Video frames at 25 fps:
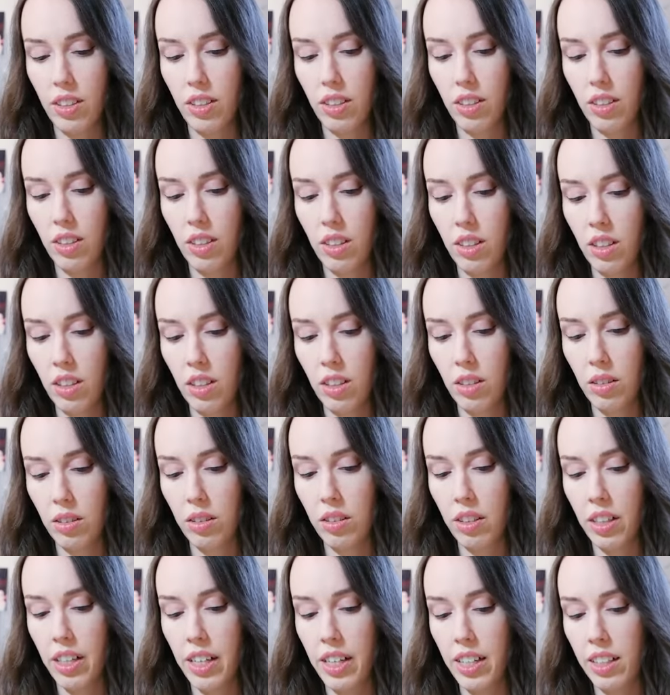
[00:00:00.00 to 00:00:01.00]

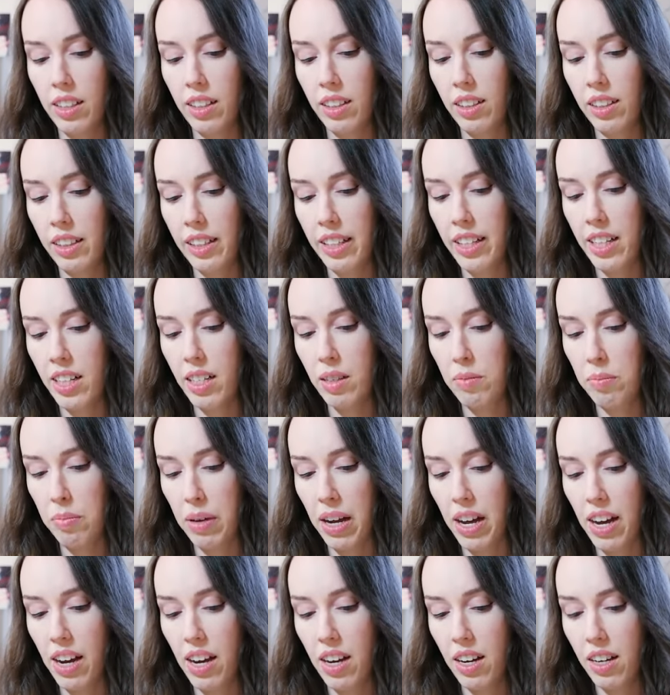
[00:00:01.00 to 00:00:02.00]
Alright, leader
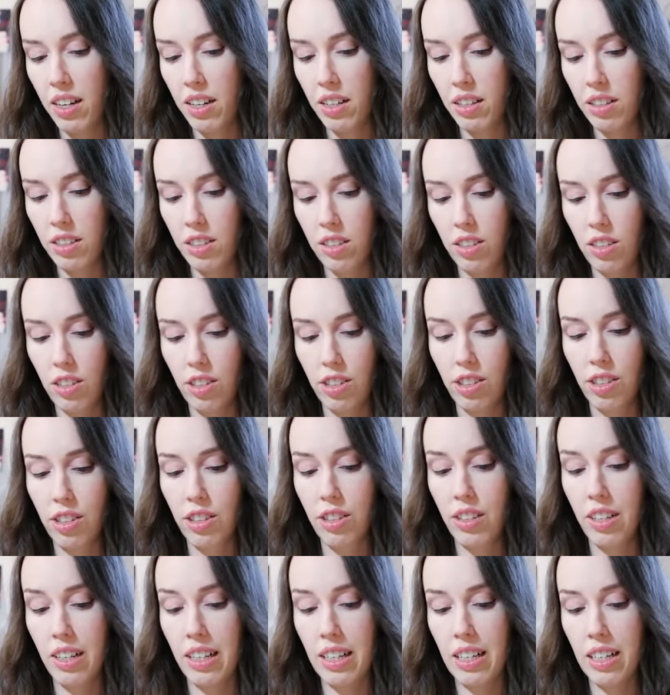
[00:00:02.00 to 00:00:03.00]
pack. So
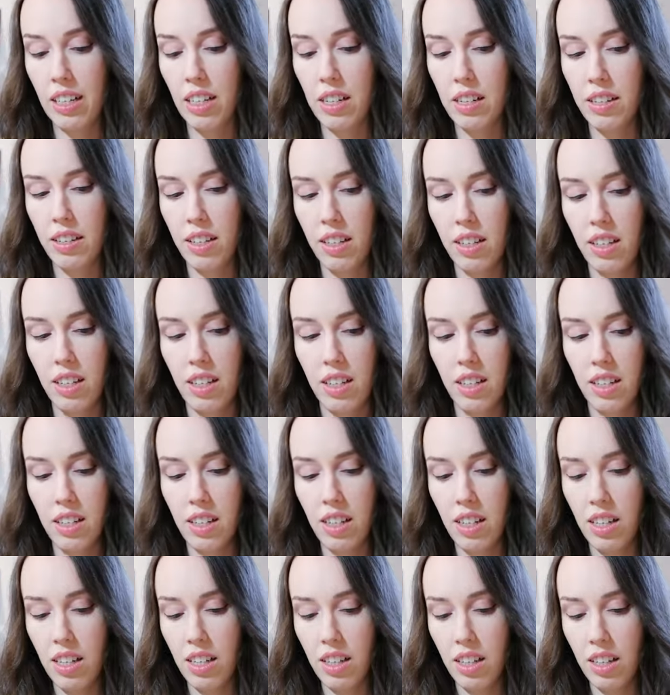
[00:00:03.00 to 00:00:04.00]
nothing in
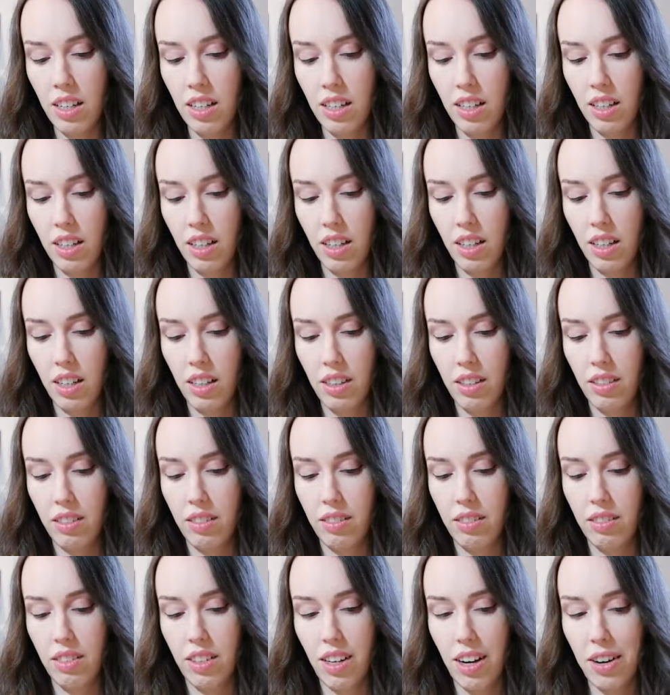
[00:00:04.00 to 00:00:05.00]
here.
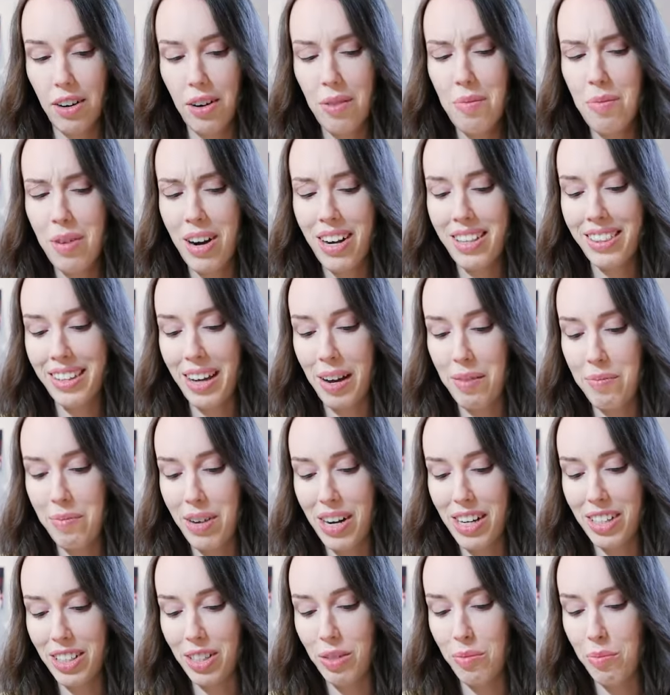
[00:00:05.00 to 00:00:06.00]
I don't mind that
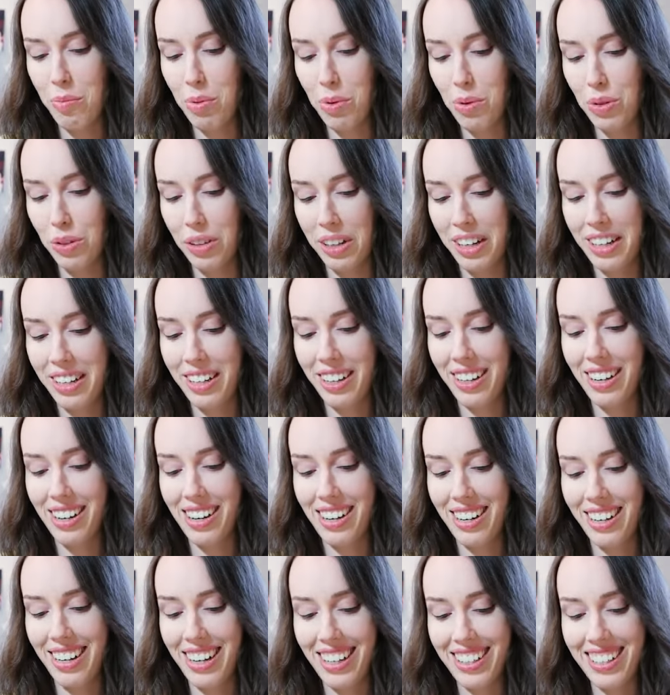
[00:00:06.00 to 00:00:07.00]
Majin Buu leader
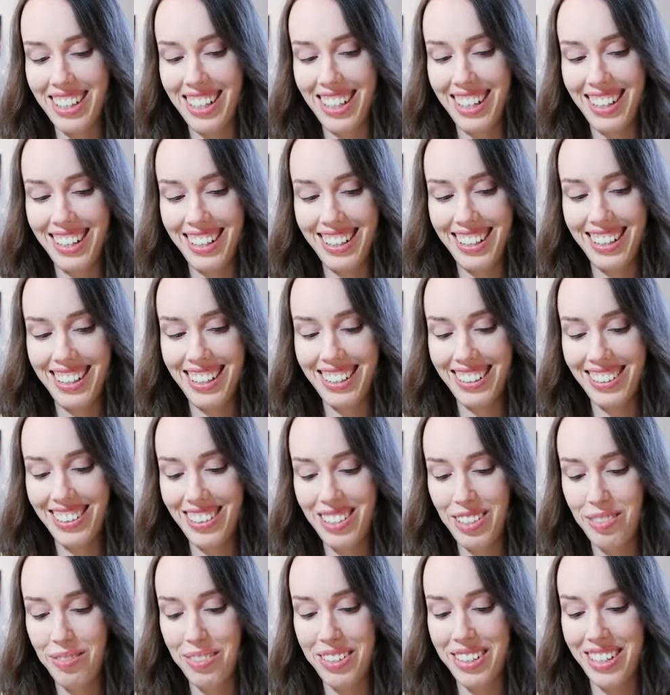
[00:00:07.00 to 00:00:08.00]
card actually. That
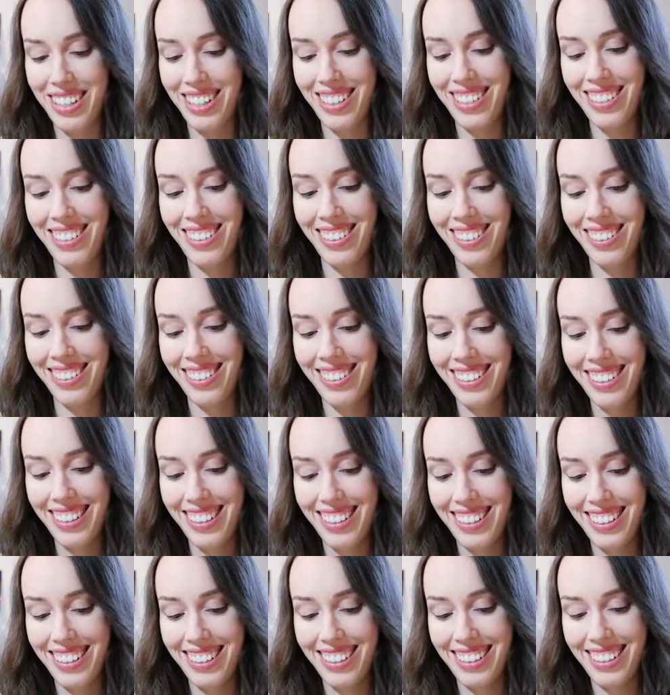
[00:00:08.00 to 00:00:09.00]
looks pretty cool.
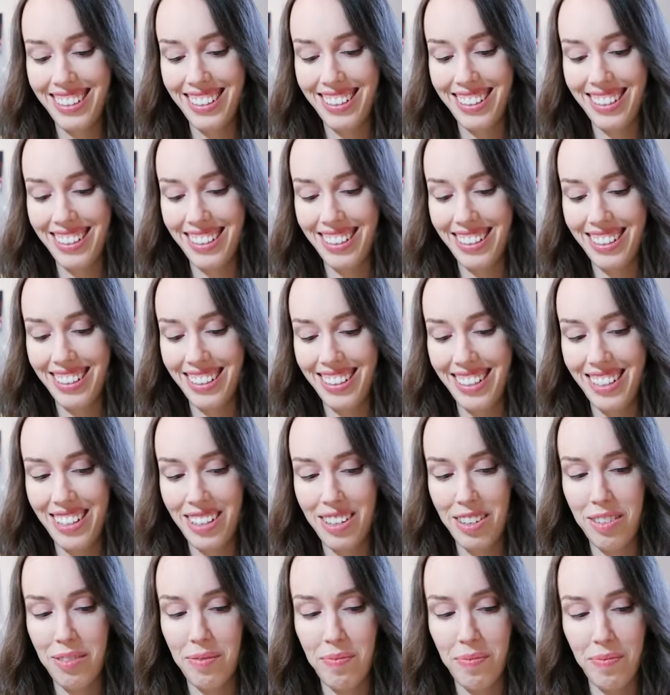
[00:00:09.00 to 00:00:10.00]

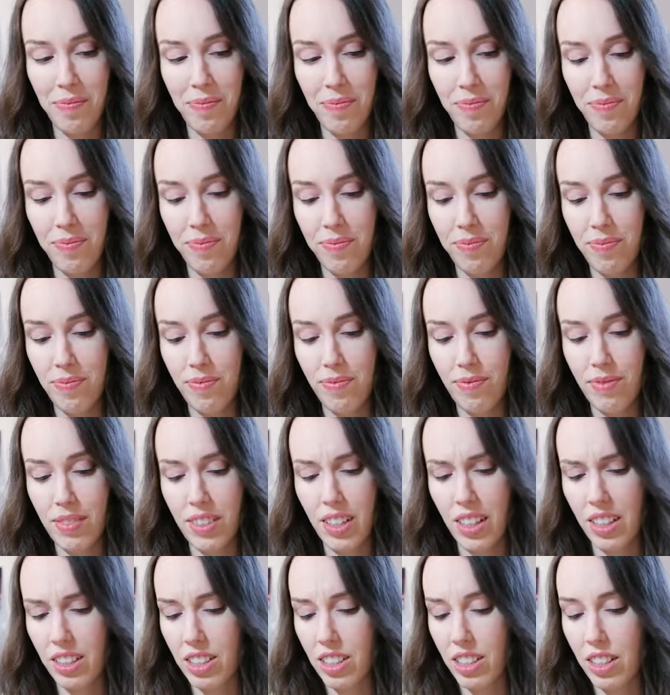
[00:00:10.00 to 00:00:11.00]
Um,
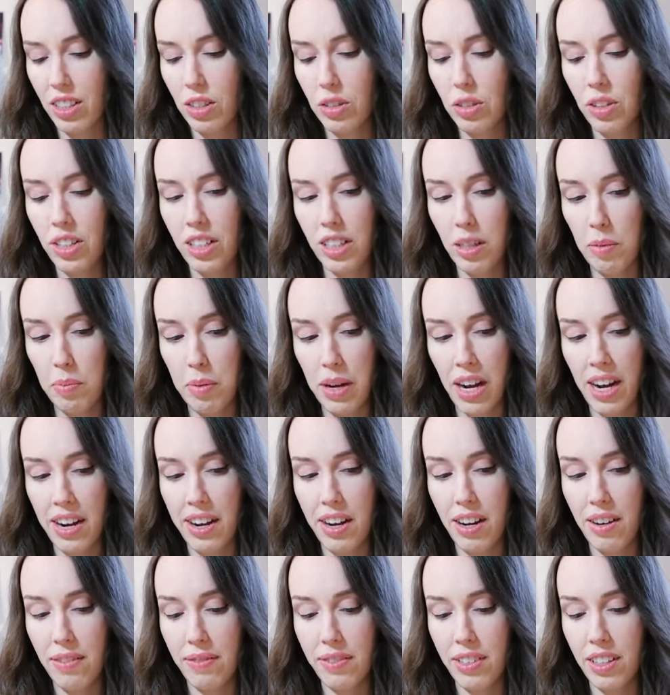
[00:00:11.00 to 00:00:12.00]
actually, I'll look at the back
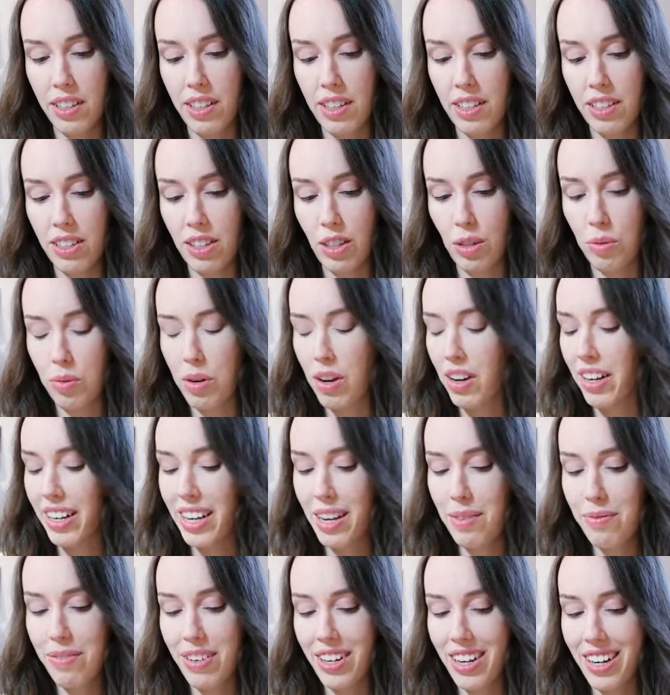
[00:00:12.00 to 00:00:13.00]
after this as well. I
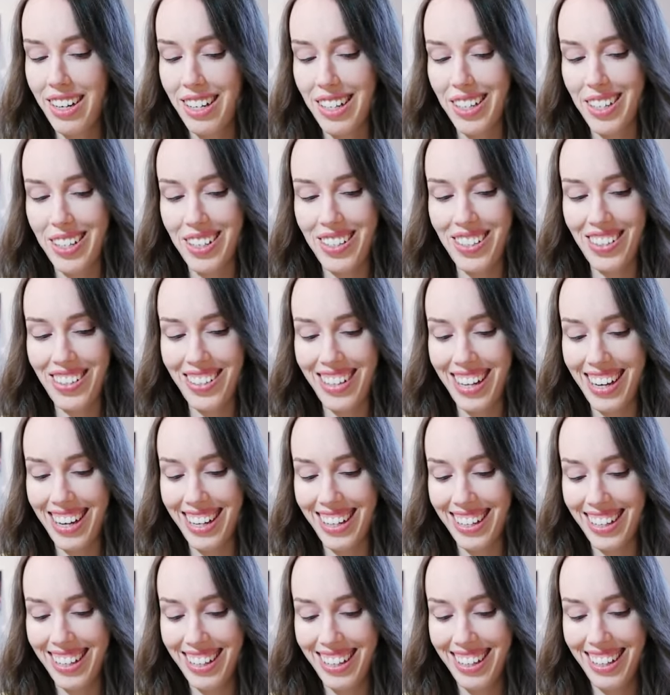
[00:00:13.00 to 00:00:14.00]
keep forgetting to do
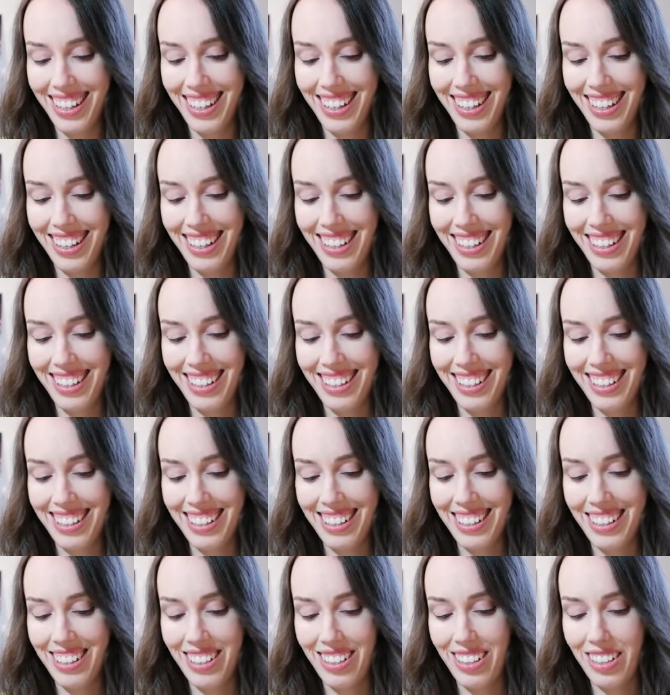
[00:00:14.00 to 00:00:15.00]
that.
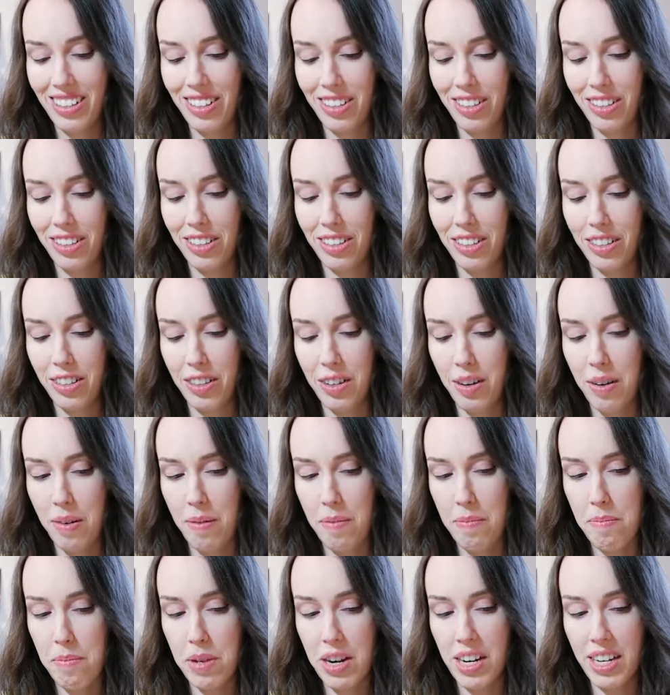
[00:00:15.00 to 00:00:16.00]
So,
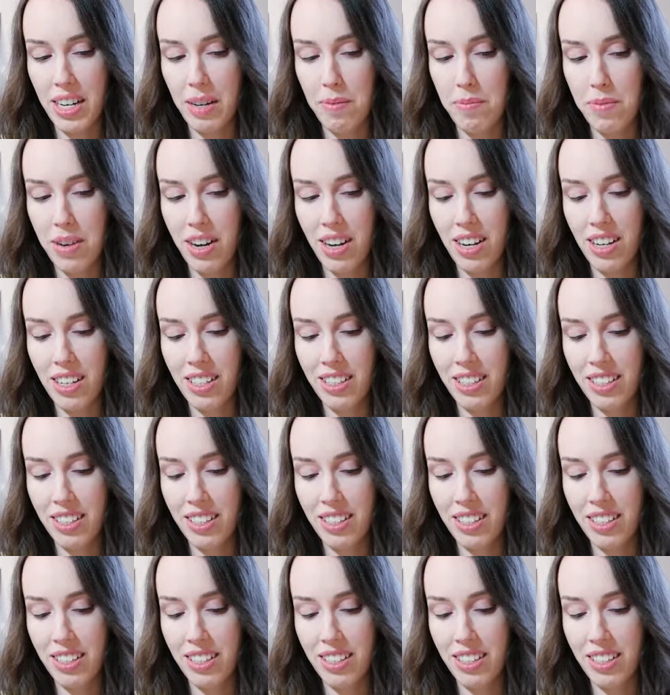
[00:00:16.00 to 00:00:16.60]
Mighty Mask,